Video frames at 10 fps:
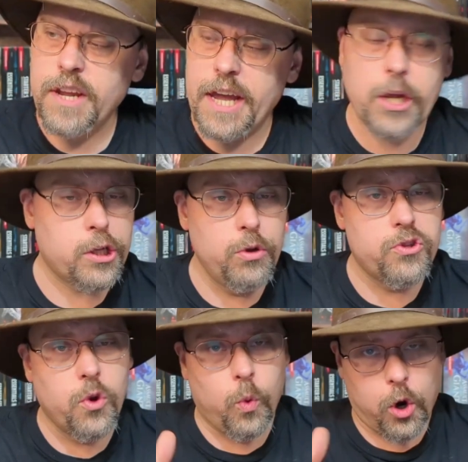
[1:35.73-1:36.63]
It
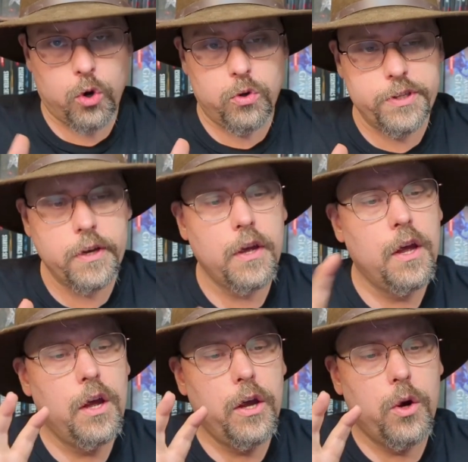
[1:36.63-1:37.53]
includes the world,
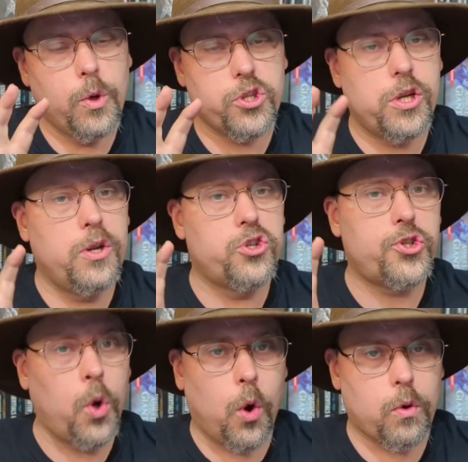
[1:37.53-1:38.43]
which is known as
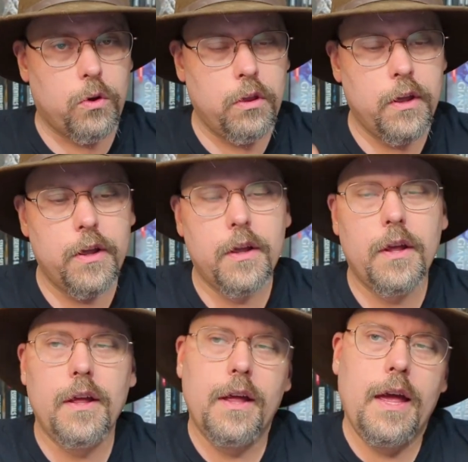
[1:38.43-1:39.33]
Toril.
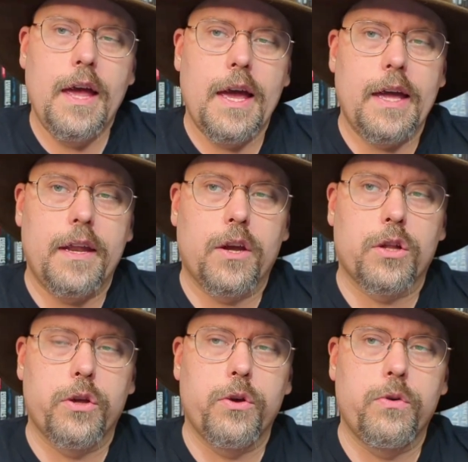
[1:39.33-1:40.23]
It
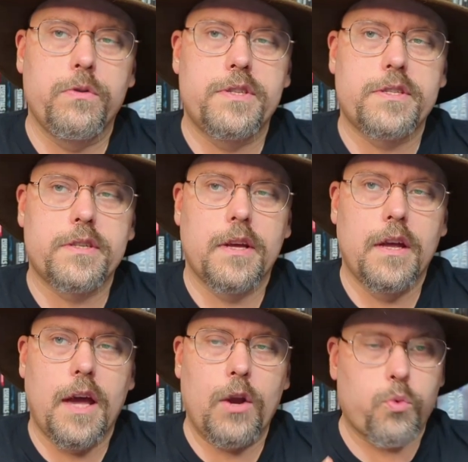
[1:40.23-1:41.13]
includes
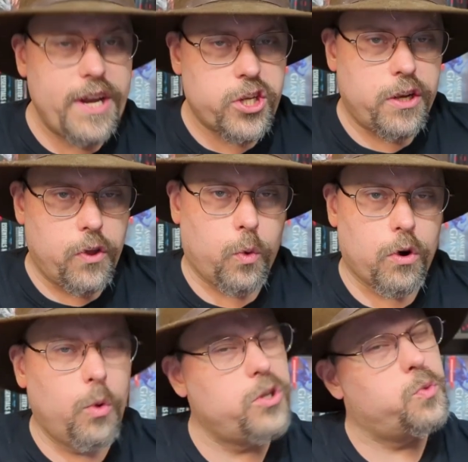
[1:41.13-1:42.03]
a region in the
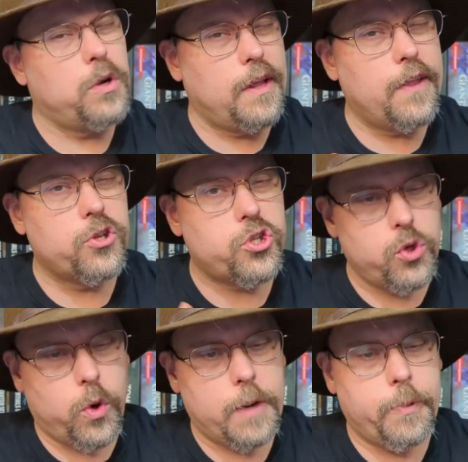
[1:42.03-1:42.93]
world, which is where a lot of the
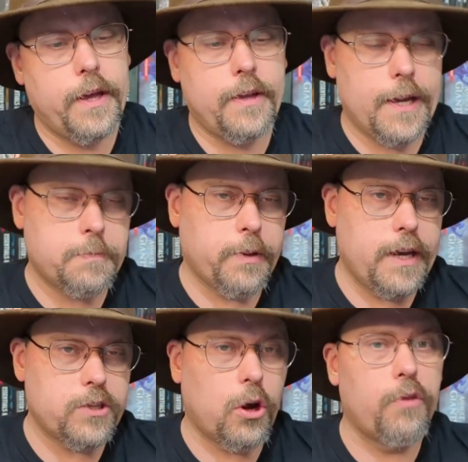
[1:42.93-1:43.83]
story takes
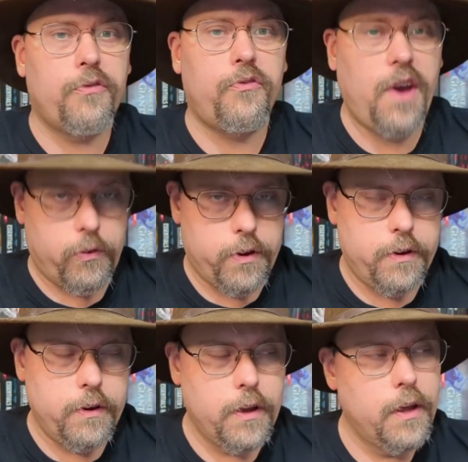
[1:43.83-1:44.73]
place, called Faerun,